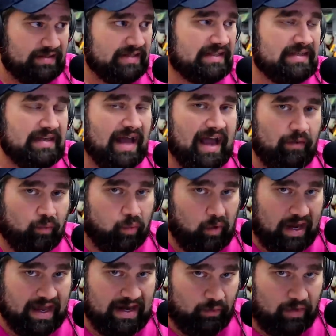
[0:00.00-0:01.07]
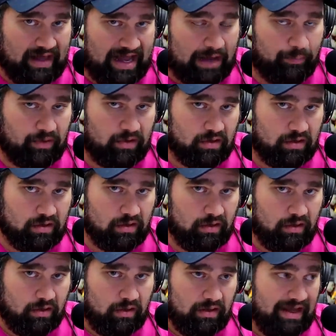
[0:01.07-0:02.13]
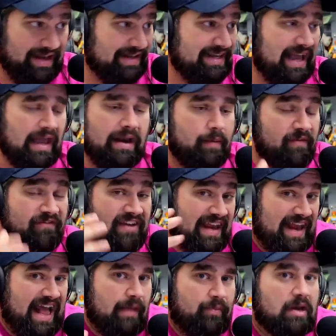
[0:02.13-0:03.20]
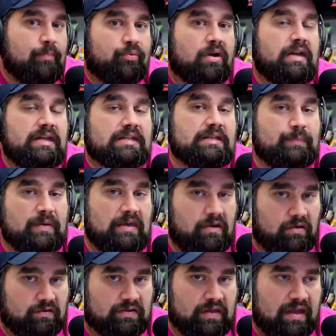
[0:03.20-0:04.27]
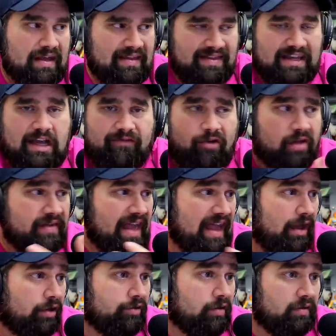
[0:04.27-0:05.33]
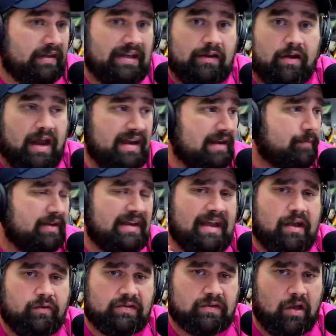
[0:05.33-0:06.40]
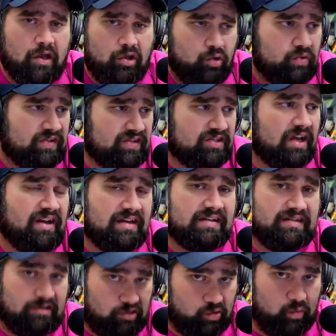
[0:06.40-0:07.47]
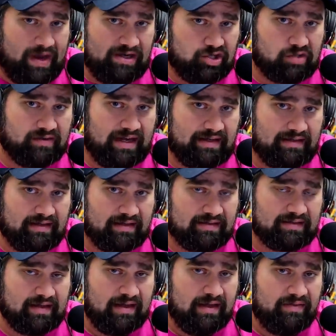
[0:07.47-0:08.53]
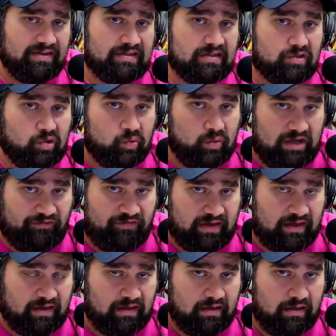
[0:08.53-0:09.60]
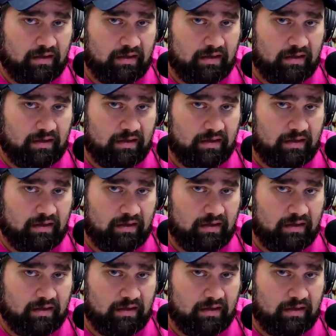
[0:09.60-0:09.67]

This is not right. What happened to her? And it's and if it can happen to Britney Spears, think of all the elderly or anybody else who's stuck in a situation like this. This is horrific.